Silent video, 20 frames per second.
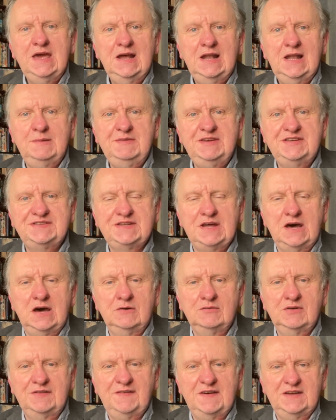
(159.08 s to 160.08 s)
Let me
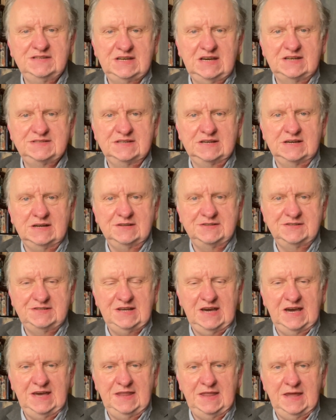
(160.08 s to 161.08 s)
start with Fantastical
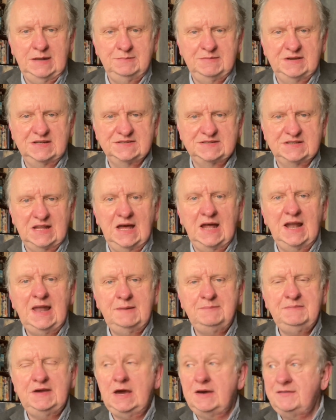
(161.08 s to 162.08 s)
today, then, because of that.
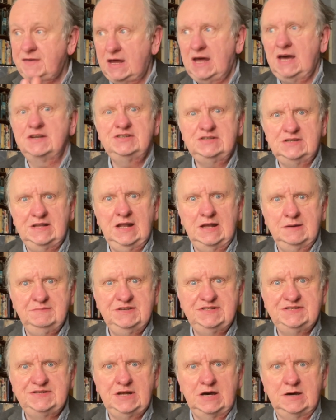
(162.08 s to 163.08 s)
Let
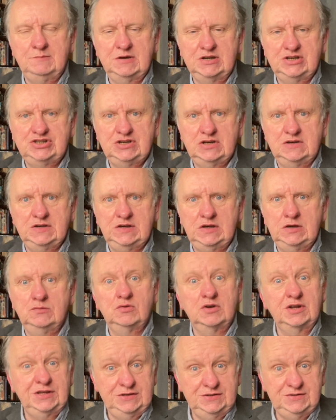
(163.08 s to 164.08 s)
me start by showing you
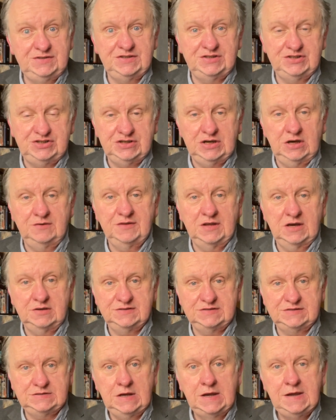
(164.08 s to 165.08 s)
what I used to show
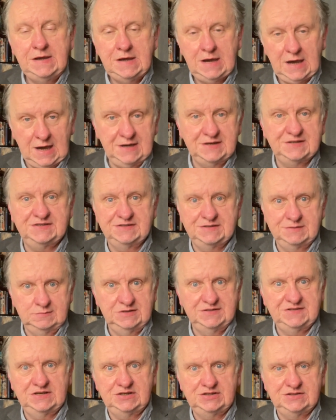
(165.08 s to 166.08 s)
those actors and
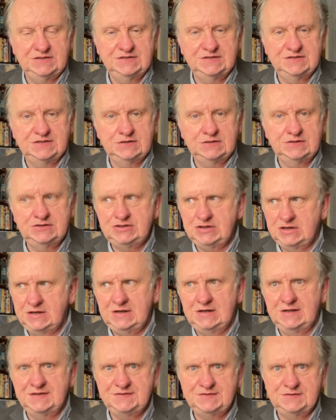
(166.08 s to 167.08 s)
musicians and
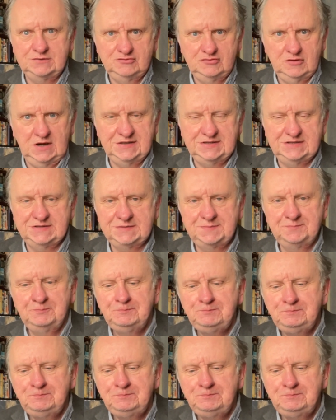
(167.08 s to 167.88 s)
journalists and writers.